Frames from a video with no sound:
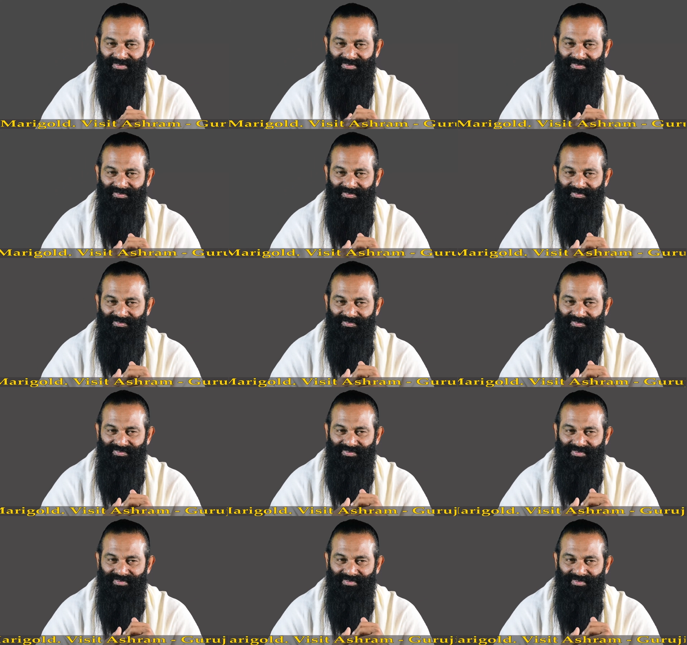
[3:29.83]

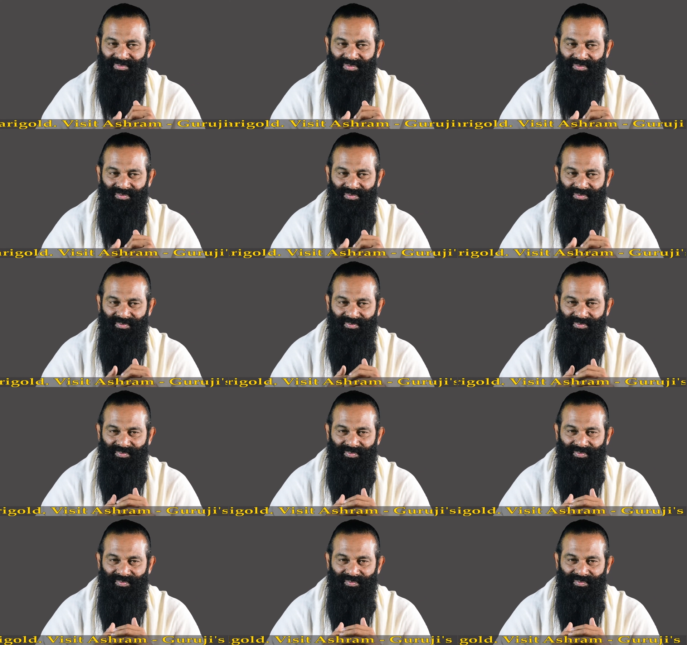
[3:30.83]

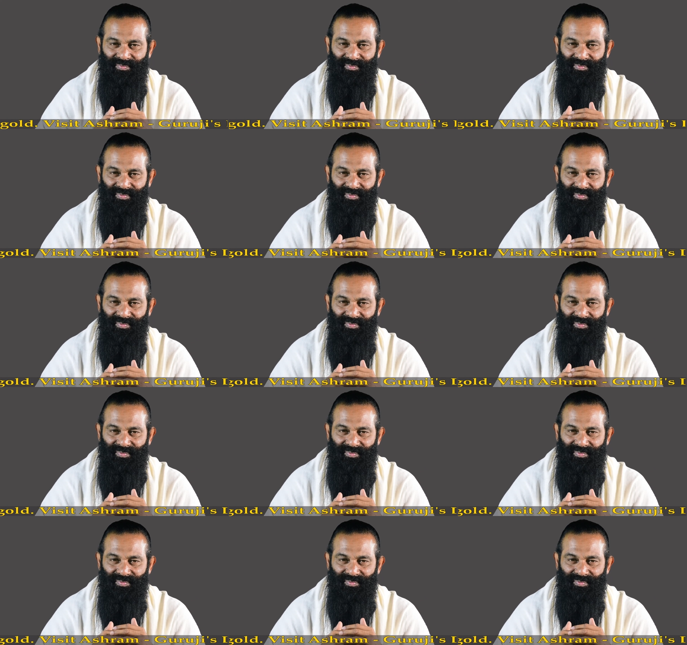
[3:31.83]
[no speech]